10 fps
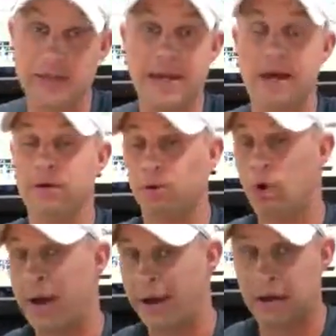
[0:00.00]
the DL and
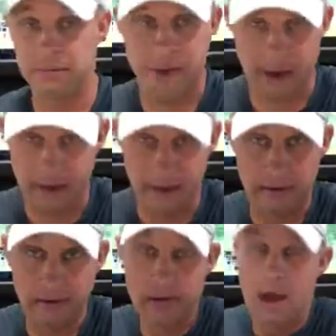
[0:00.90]
Romain comes back in,
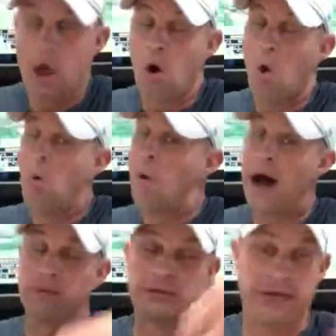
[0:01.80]

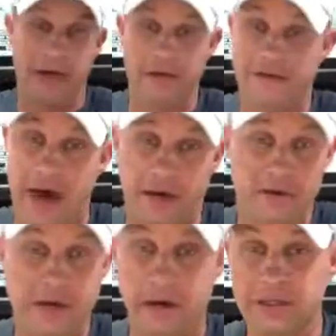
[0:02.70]
outside of the fact
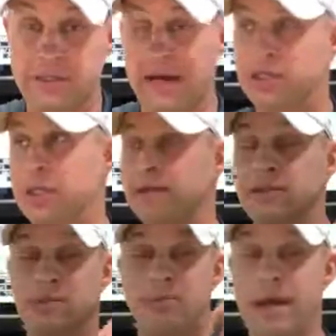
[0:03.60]
of Gary
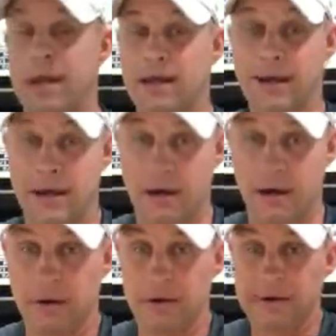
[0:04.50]
Sanchez being an elite
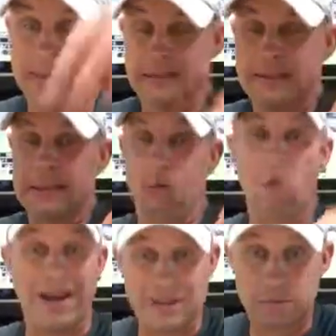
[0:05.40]
hitter
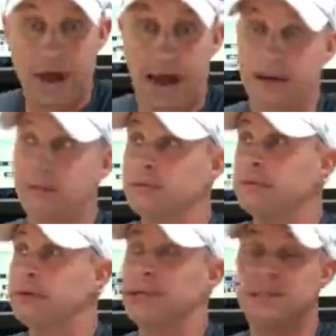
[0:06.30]
when he's back,
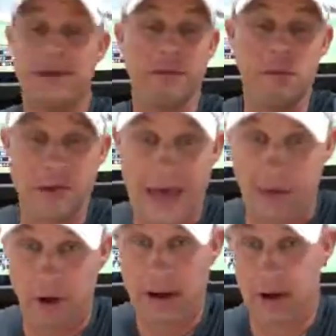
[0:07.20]
he's not even doing
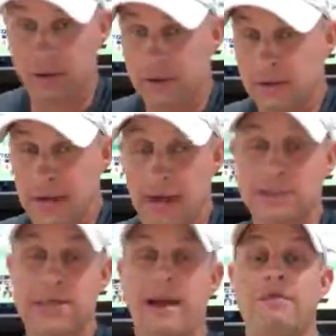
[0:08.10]
that right now.
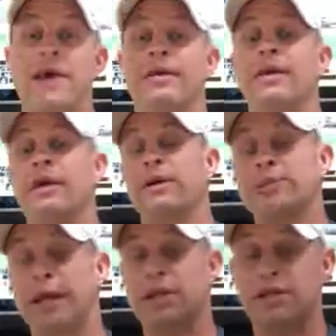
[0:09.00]
Outside of the fact that Gary
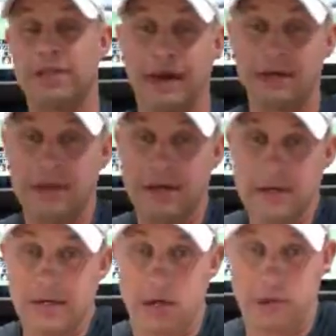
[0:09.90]
Sanchez has
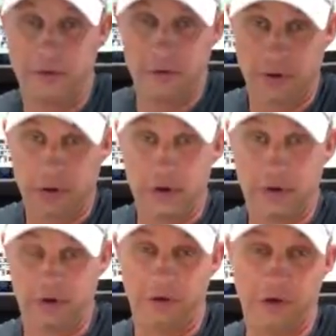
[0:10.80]
a
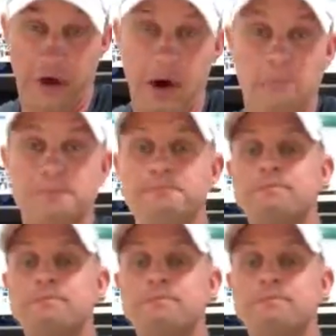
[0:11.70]
terrific arm,